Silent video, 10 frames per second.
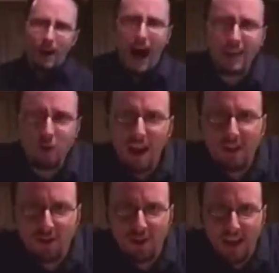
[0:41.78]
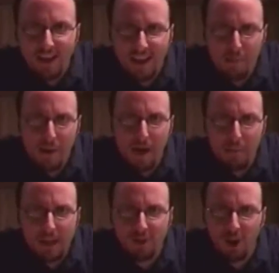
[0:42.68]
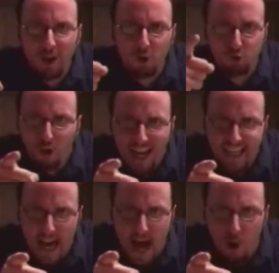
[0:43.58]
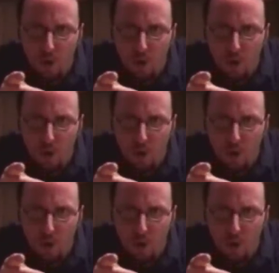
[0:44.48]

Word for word: I don't give a shit! Give me back my Cheerios right now!